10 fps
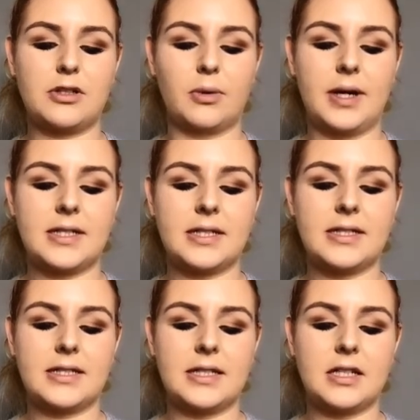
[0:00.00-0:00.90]
So as you can
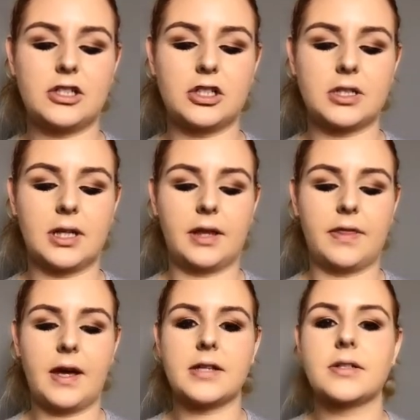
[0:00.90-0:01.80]
see, it's just like
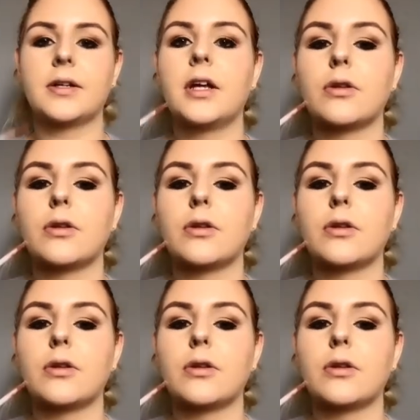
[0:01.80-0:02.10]
this.